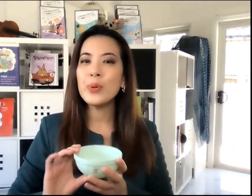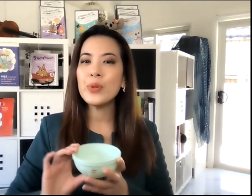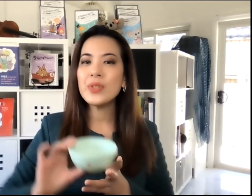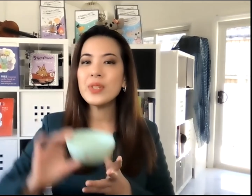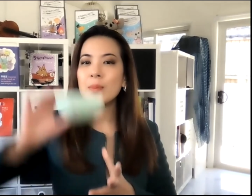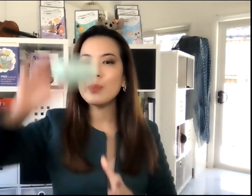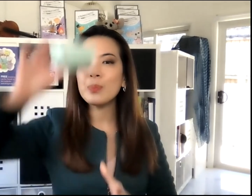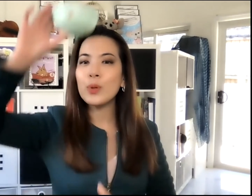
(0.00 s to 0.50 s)

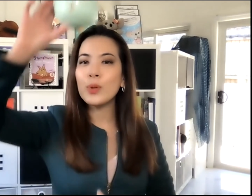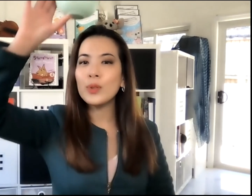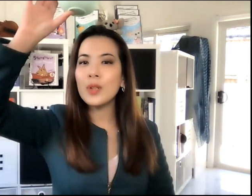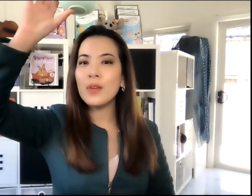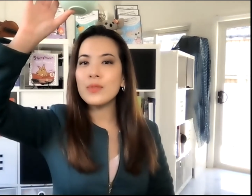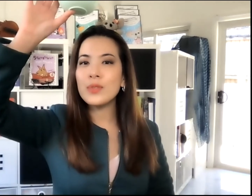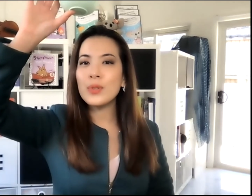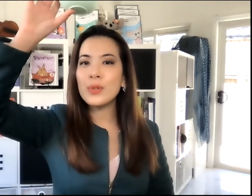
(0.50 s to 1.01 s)
puts a
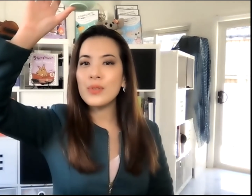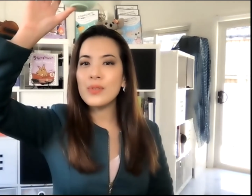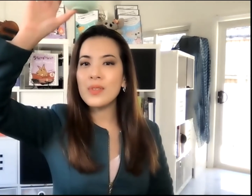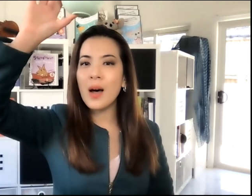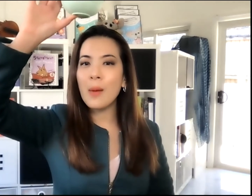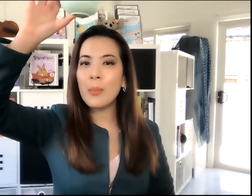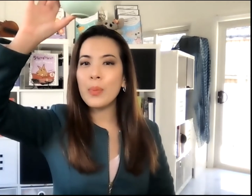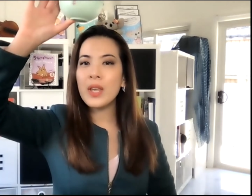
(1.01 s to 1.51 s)
bowl of noodles
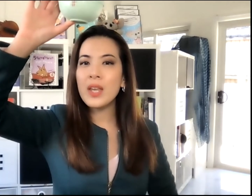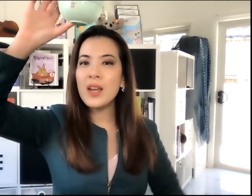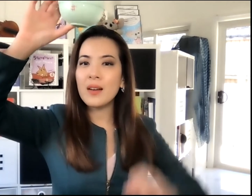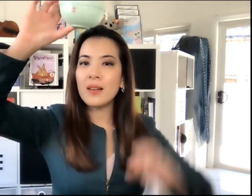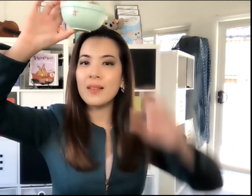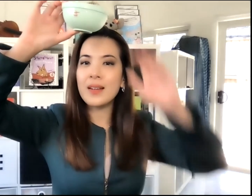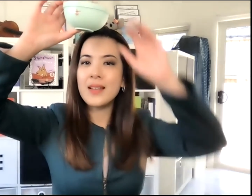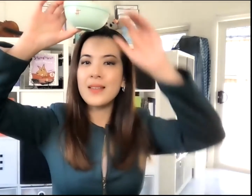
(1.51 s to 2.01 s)
up
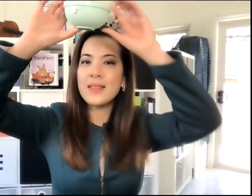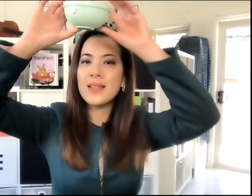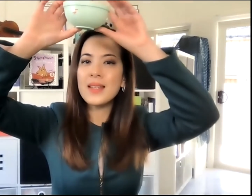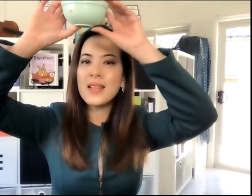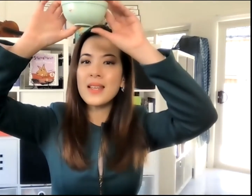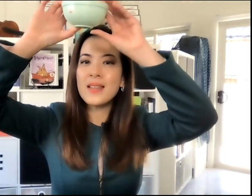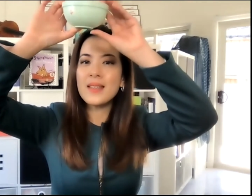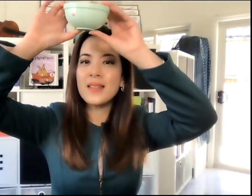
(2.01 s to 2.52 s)
here, is
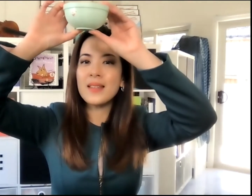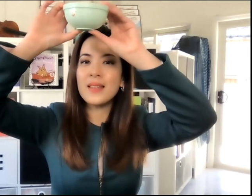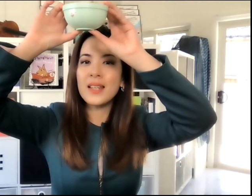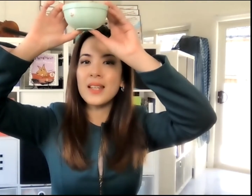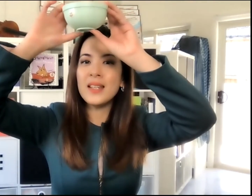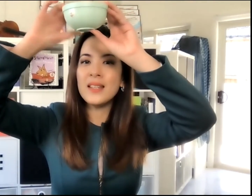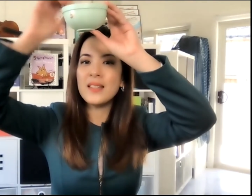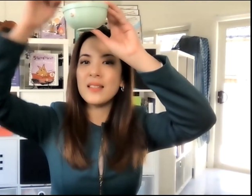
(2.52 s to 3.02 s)
it easy to
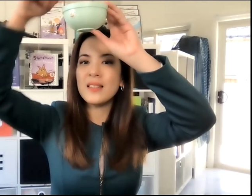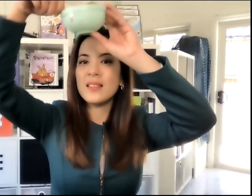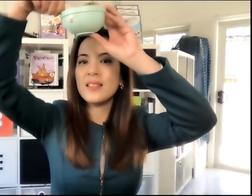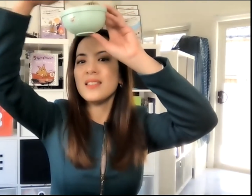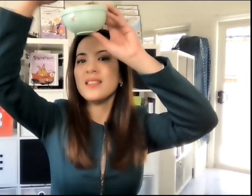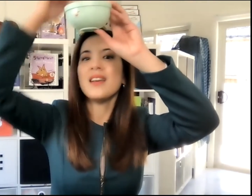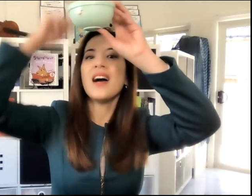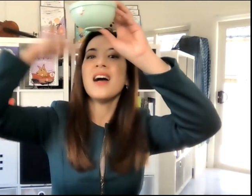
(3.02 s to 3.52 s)
eat?
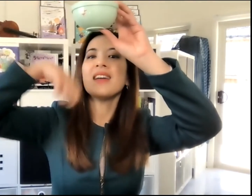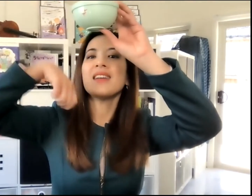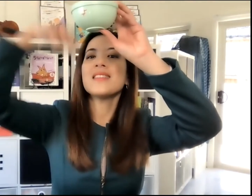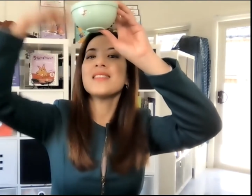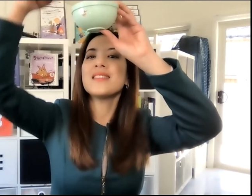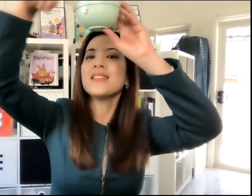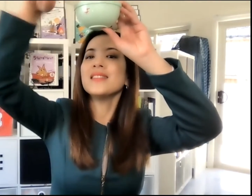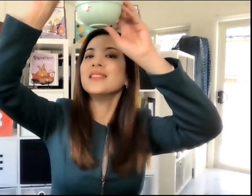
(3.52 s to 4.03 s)
I
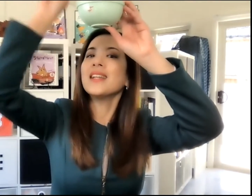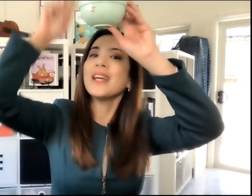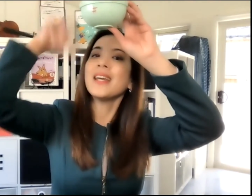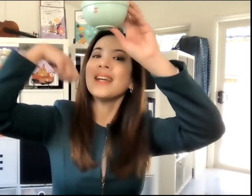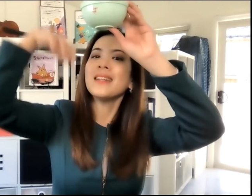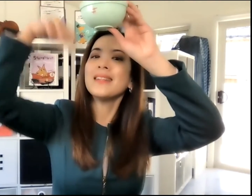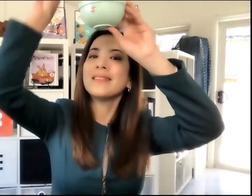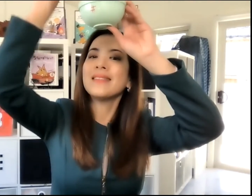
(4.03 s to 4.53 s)
can still
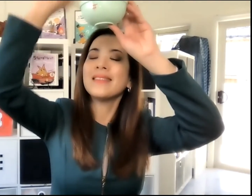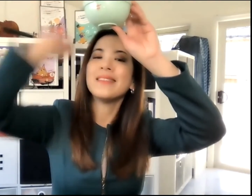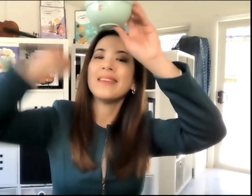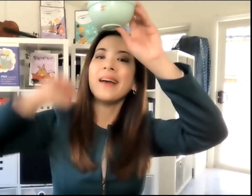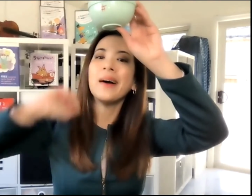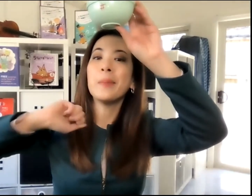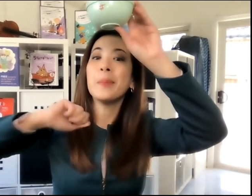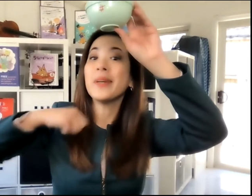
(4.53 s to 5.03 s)
eat.
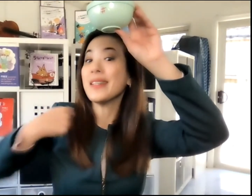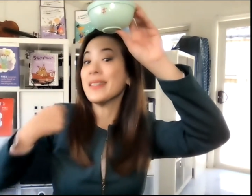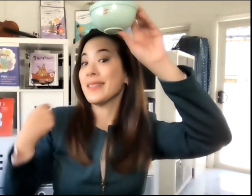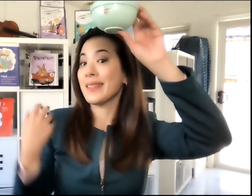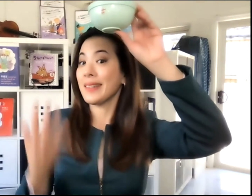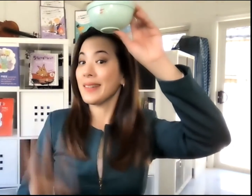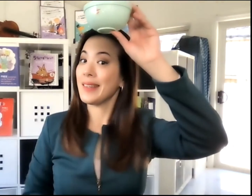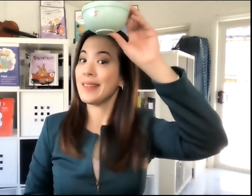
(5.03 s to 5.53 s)
Yeah, but
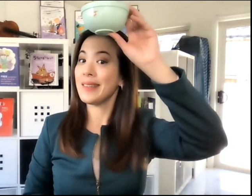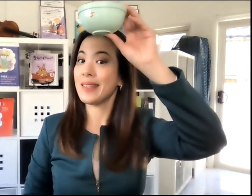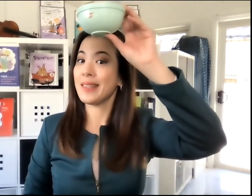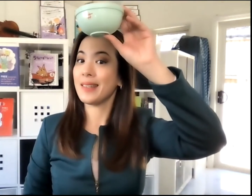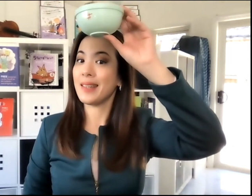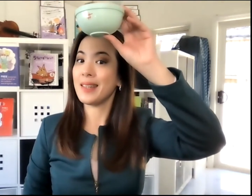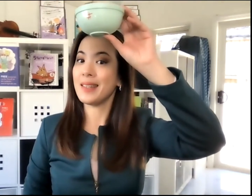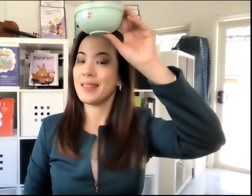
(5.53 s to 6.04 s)
is it
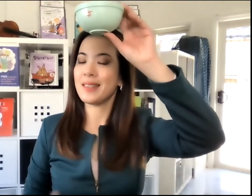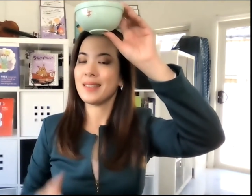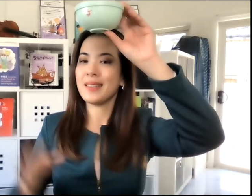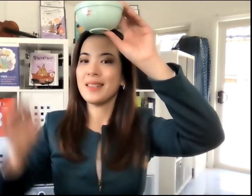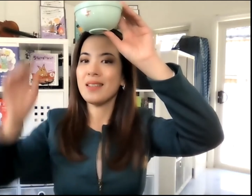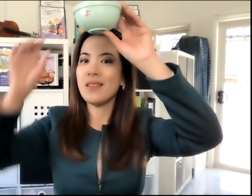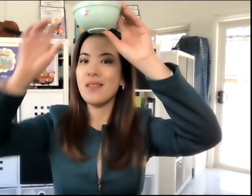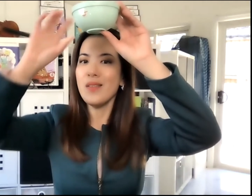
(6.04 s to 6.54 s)
easy to eat?
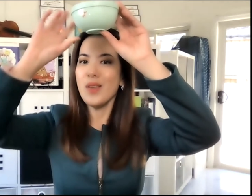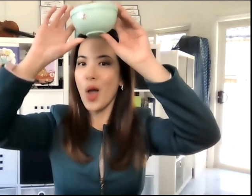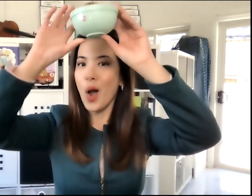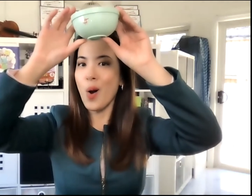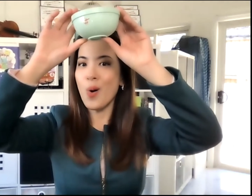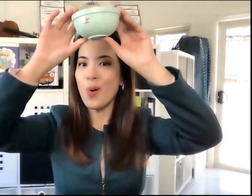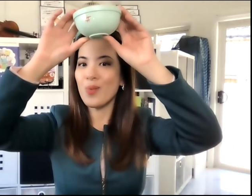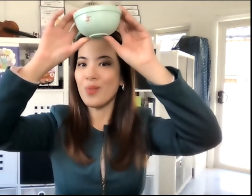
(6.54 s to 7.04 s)

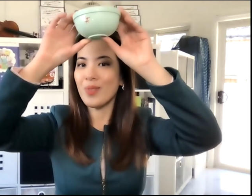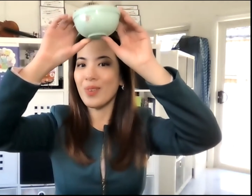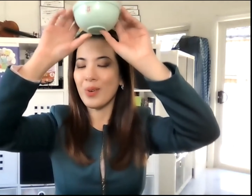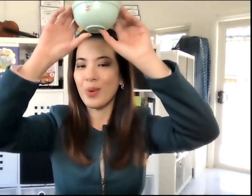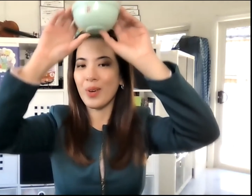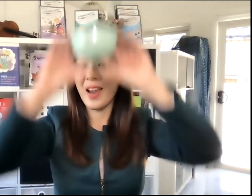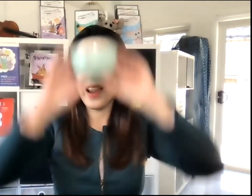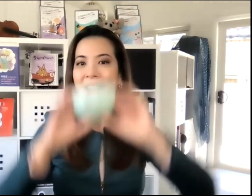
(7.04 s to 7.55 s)
No.
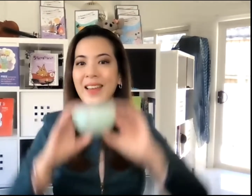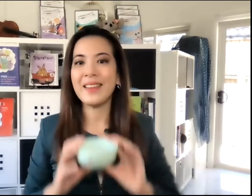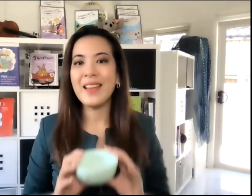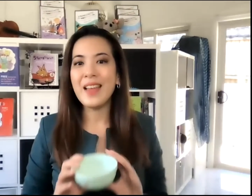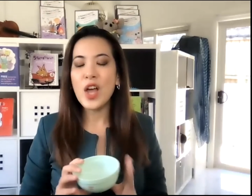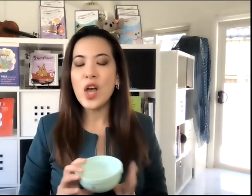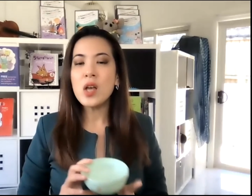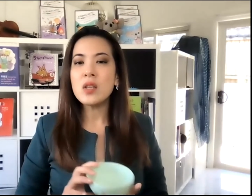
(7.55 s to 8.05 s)
Okay.
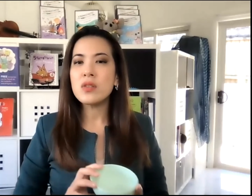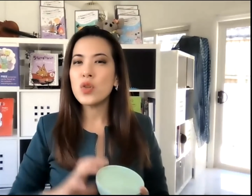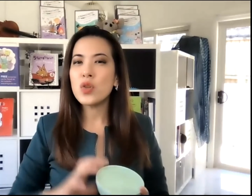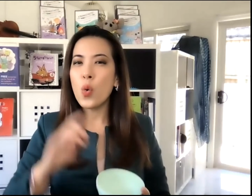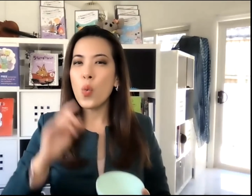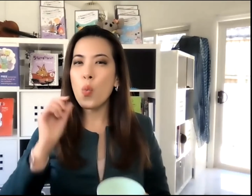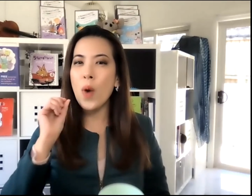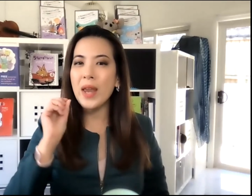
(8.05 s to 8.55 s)

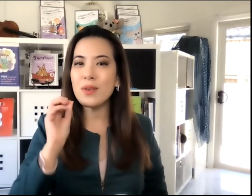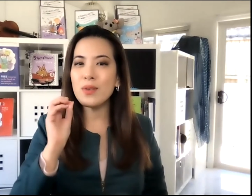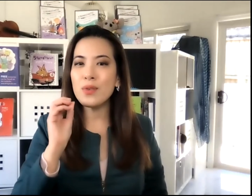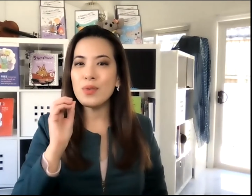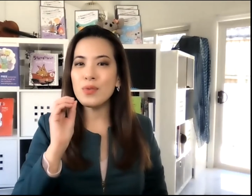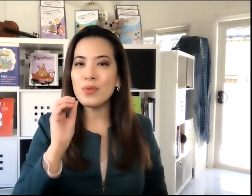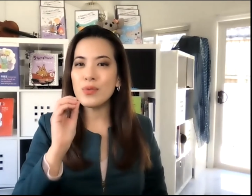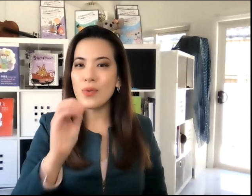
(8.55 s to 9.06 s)
So when
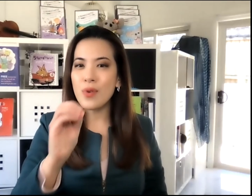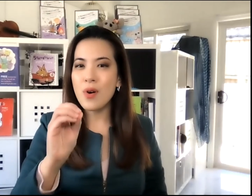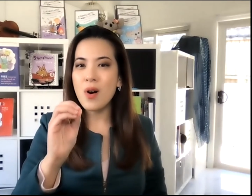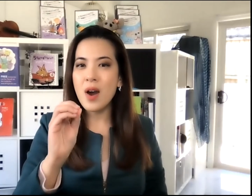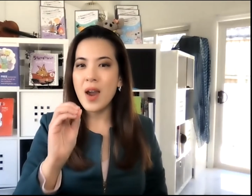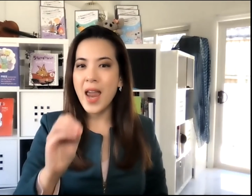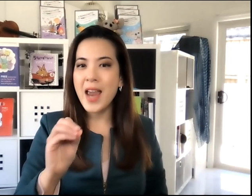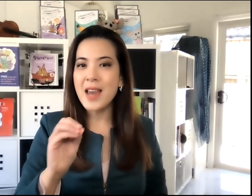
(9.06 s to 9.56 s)
you
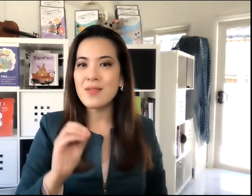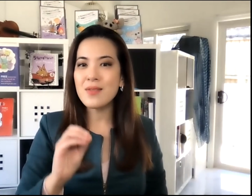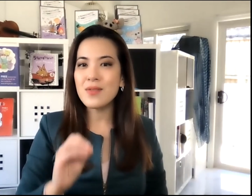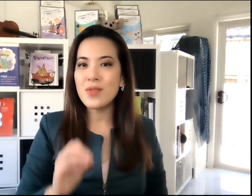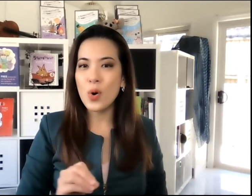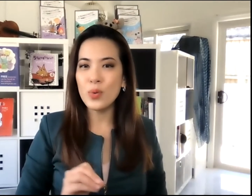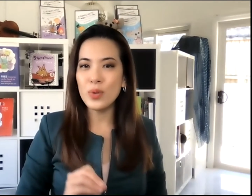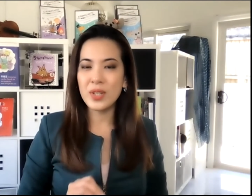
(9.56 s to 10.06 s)
draw a
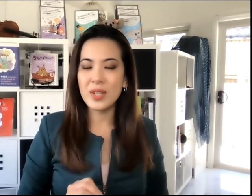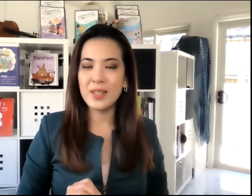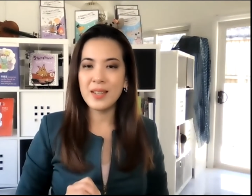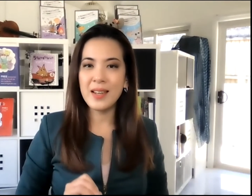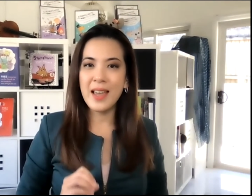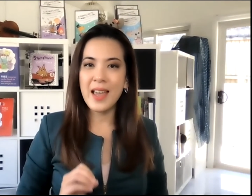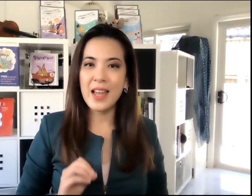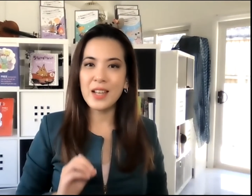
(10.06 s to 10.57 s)
note
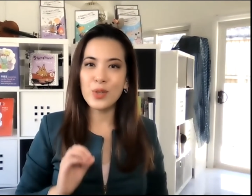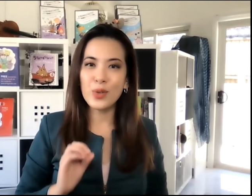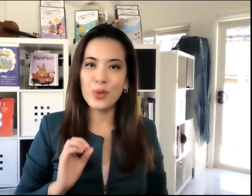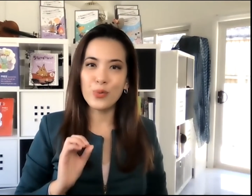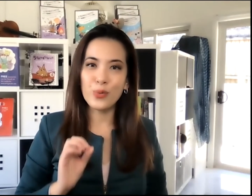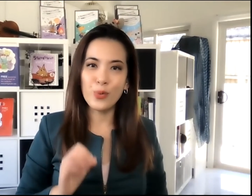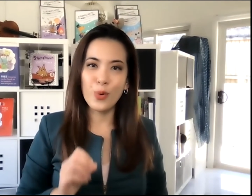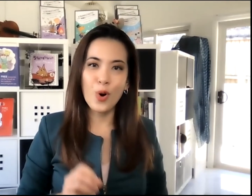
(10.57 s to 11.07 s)
and you
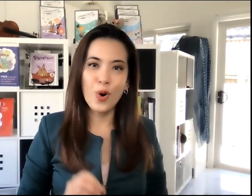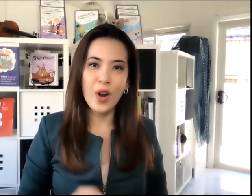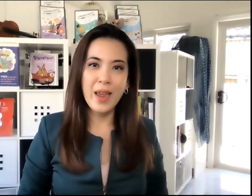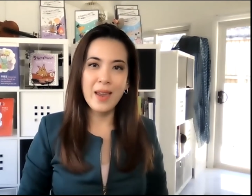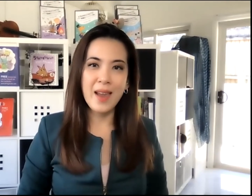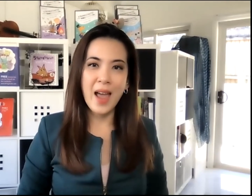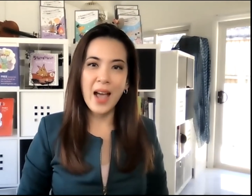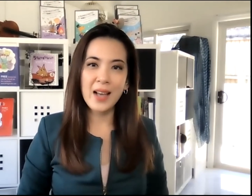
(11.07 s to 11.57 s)
draw
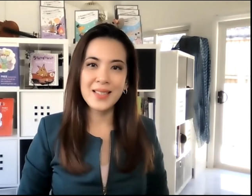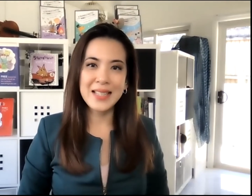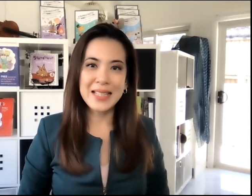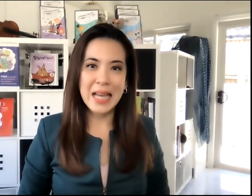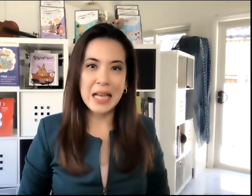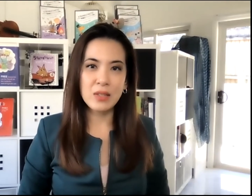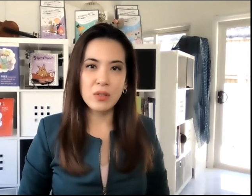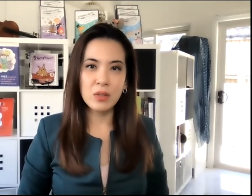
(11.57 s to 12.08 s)
an
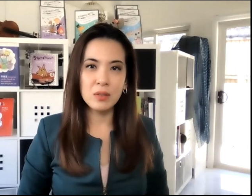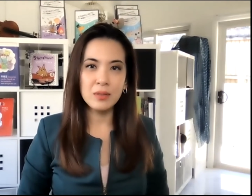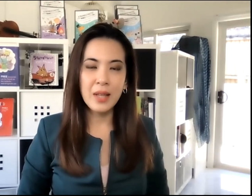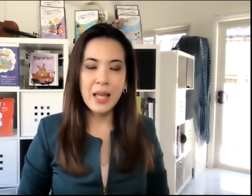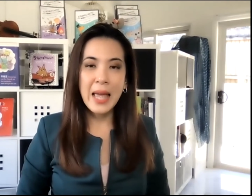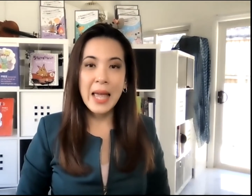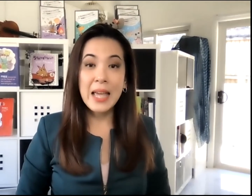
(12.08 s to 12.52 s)
accidental,